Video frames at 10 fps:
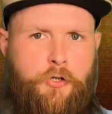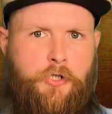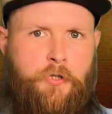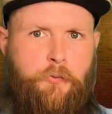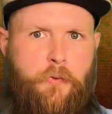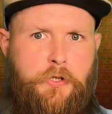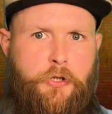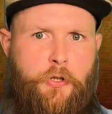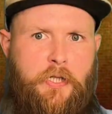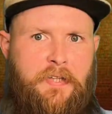son
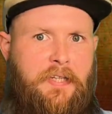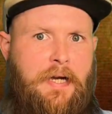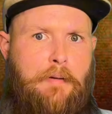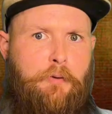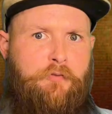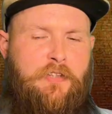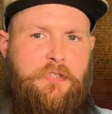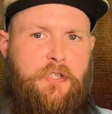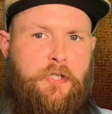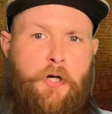Richard and the neighbor
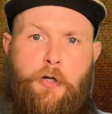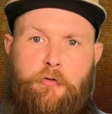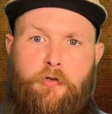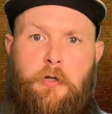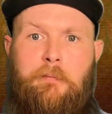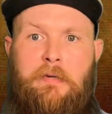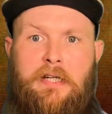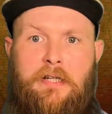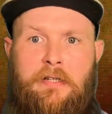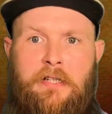visited her for a minute.